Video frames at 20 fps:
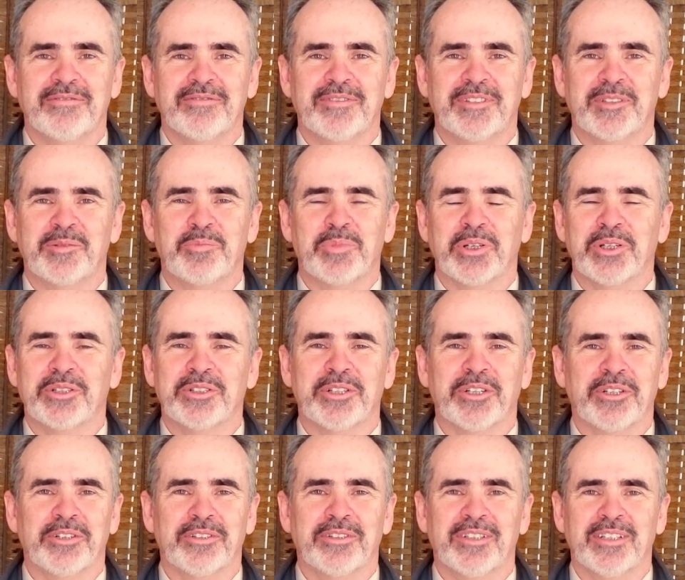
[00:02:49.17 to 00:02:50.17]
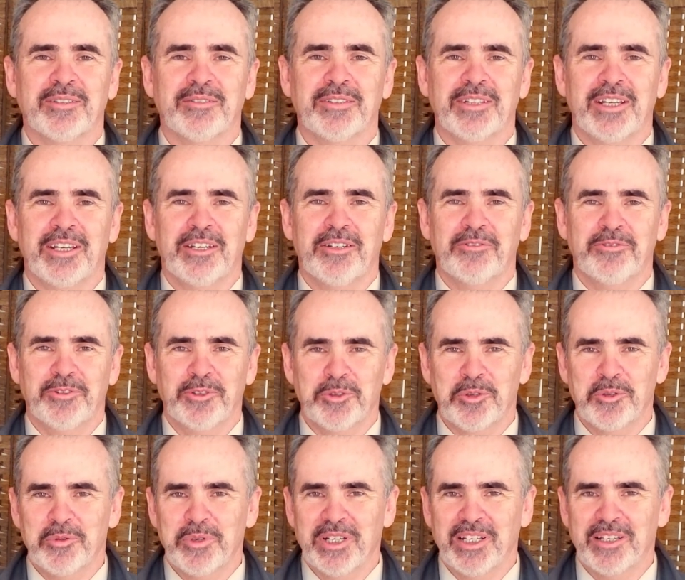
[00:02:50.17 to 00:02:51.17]
this bird turned and flew
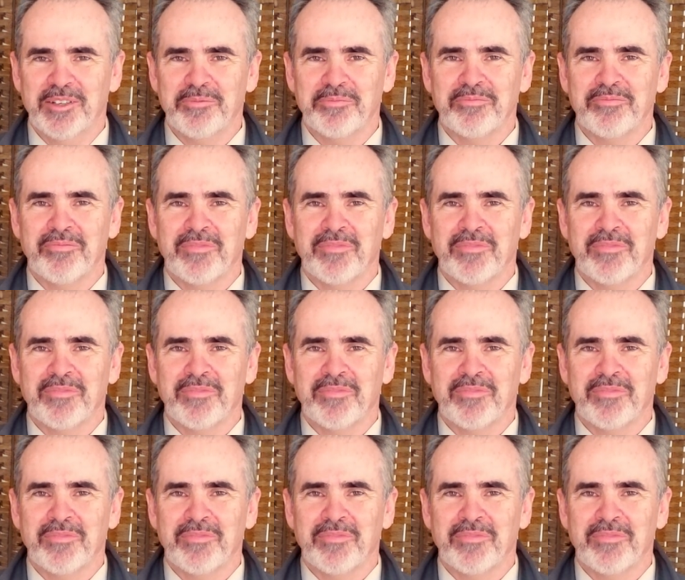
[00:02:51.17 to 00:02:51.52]
away.